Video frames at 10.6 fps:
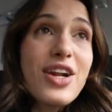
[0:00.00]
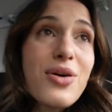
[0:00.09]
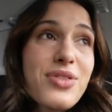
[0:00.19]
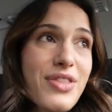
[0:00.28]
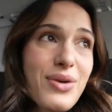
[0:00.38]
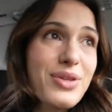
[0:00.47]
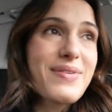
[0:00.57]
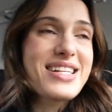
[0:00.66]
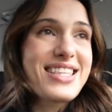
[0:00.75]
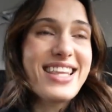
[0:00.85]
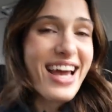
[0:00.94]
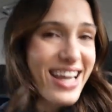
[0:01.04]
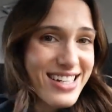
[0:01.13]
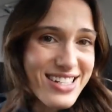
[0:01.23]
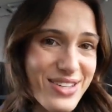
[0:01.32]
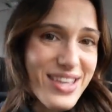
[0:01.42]
And I know that the only reason that I
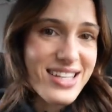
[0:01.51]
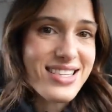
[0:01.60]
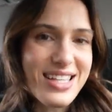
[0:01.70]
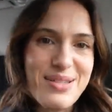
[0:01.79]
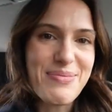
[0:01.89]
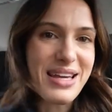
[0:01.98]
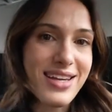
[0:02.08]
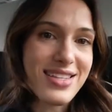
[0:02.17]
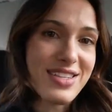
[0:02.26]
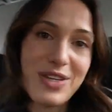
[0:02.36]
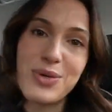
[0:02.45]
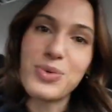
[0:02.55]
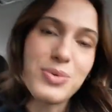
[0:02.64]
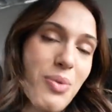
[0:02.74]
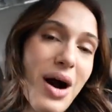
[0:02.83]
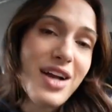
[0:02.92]
get to do this is because
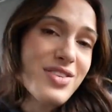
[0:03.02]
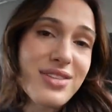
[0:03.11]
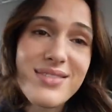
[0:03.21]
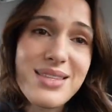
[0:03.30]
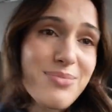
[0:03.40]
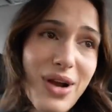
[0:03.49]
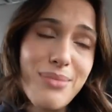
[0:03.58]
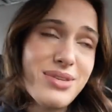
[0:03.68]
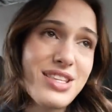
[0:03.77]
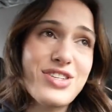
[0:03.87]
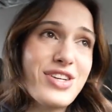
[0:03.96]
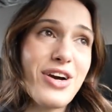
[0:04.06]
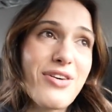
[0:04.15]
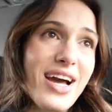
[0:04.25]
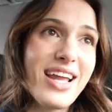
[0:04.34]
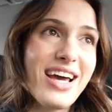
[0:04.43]
you watch and subscribe to this
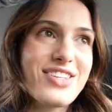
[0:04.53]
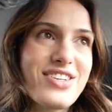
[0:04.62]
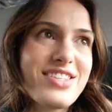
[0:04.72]
show, and I